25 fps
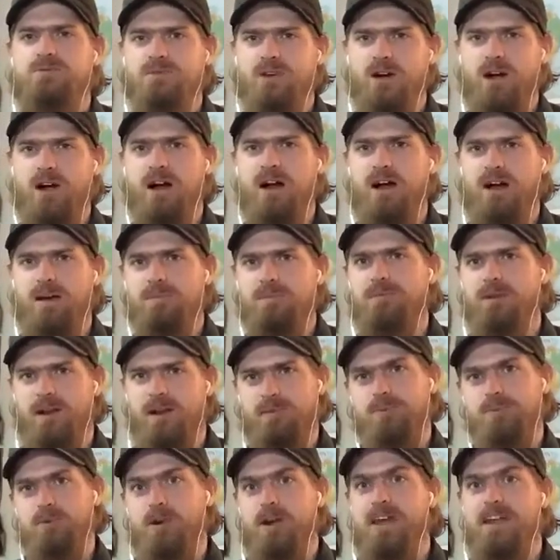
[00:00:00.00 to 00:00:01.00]
I
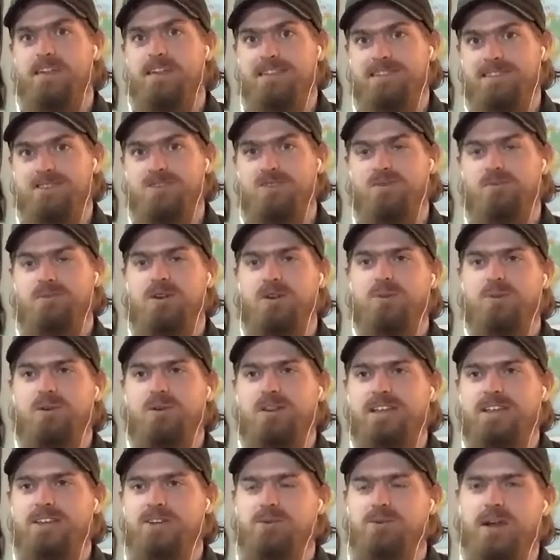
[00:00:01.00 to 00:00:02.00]
pray that this would be a
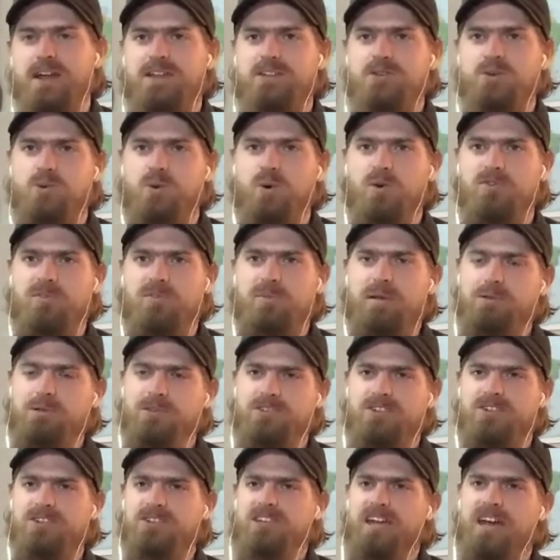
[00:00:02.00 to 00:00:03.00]
really great tool for people
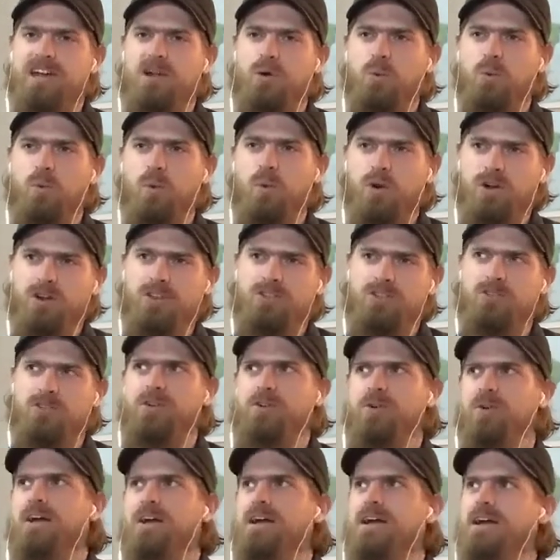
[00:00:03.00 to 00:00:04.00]
to just kind of work
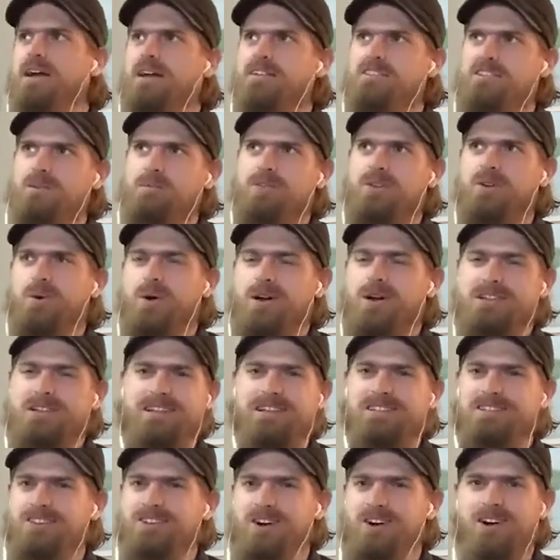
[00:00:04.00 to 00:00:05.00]
through some of the questions,
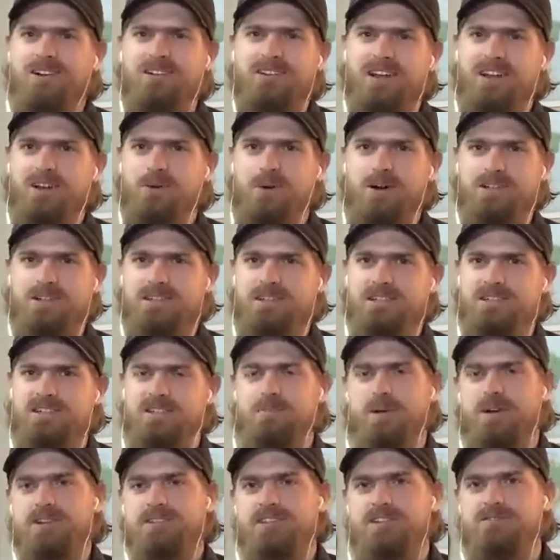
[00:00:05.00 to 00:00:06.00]
because there are a lot of questions,
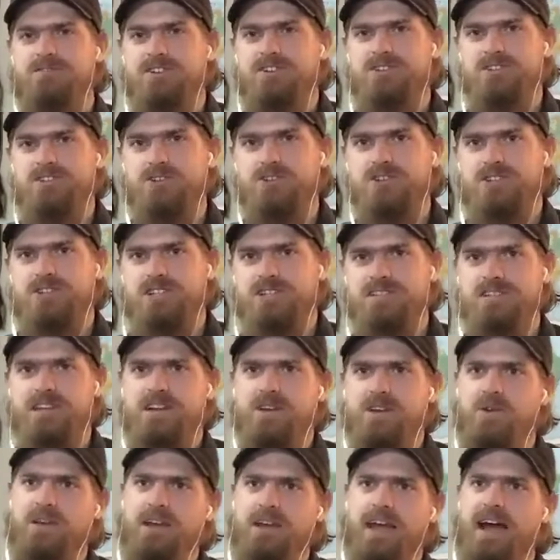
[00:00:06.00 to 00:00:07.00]
especially for us Christians.
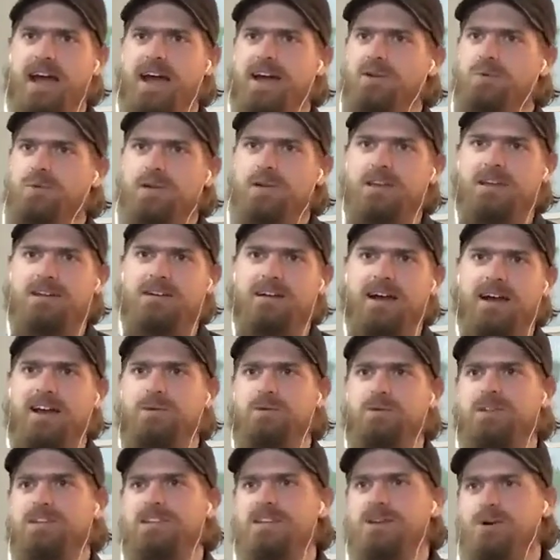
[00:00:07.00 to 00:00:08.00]
Like, okay, how do we
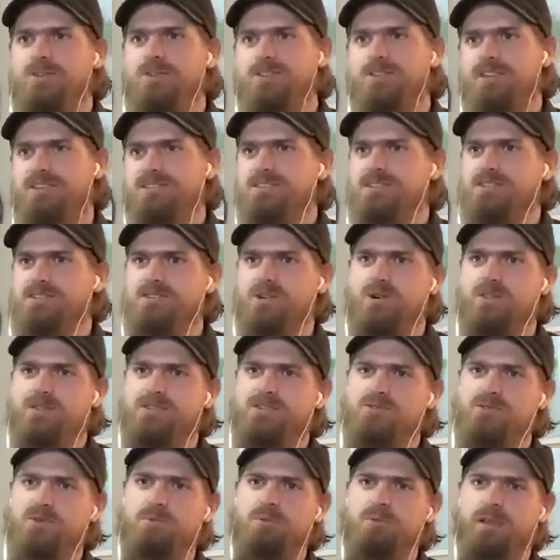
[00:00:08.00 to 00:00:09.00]
deal with this? There's all
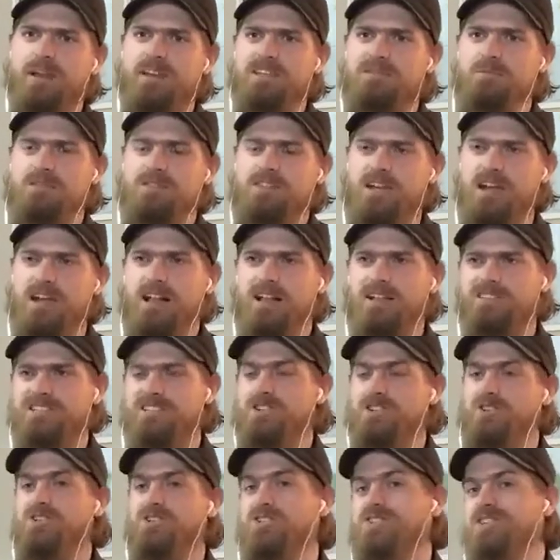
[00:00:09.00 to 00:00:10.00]
this replacement theologies,
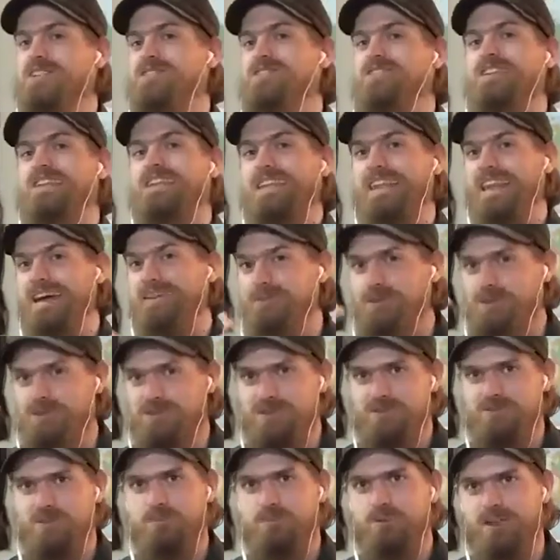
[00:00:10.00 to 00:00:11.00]
or certain different levels
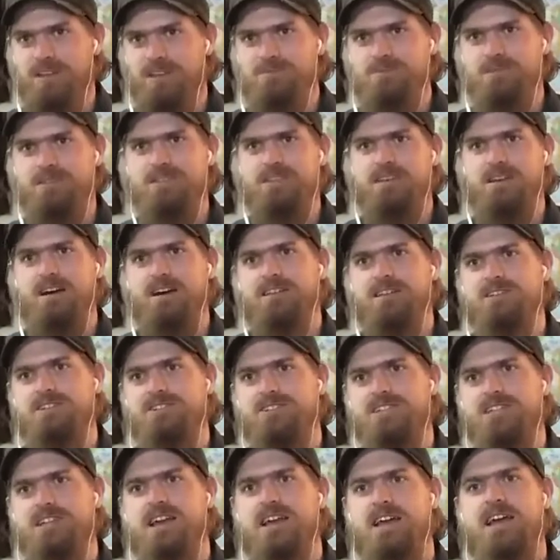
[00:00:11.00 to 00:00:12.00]
of replacement
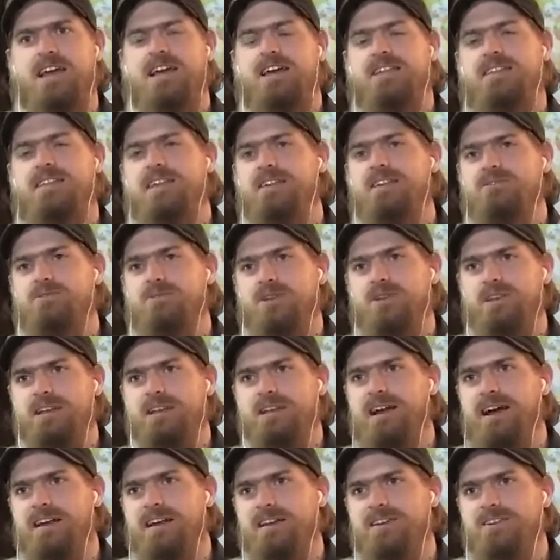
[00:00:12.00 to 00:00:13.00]
theology that have really
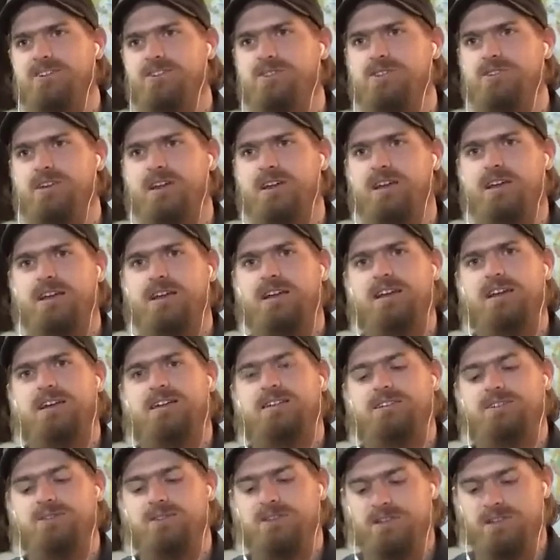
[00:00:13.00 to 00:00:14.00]
gotten into
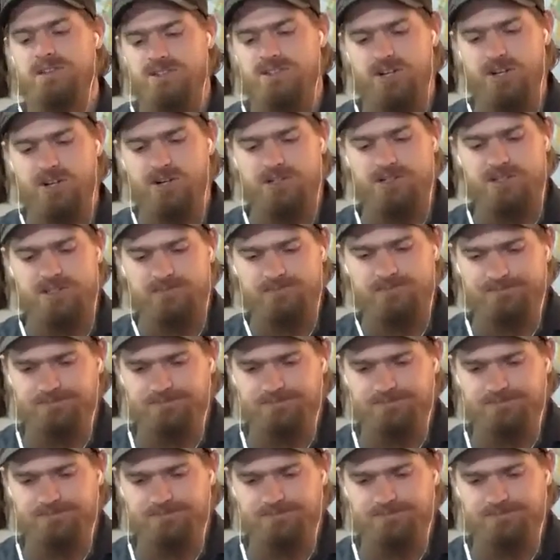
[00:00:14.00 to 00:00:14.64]
the church